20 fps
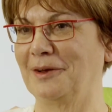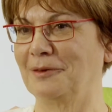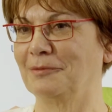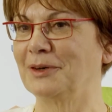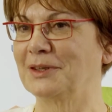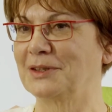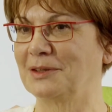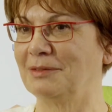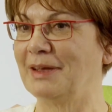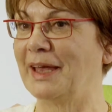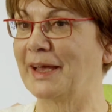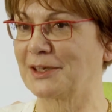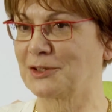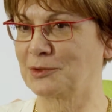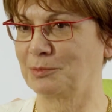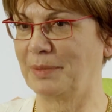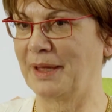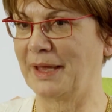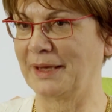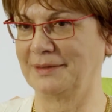what we
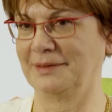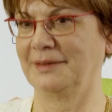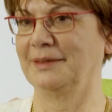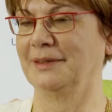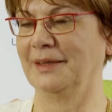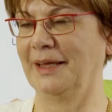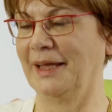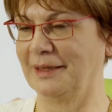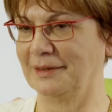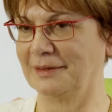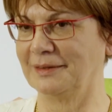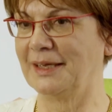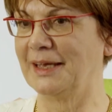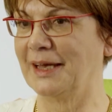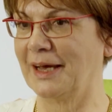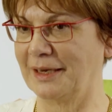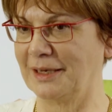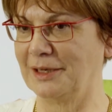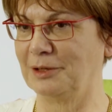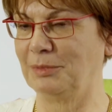expect and they
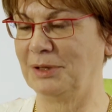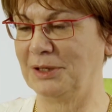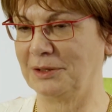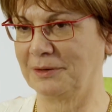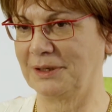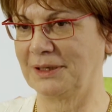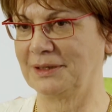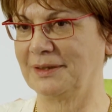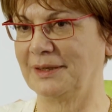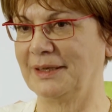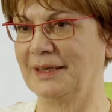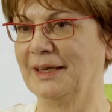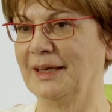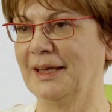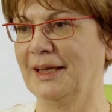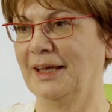are in minority.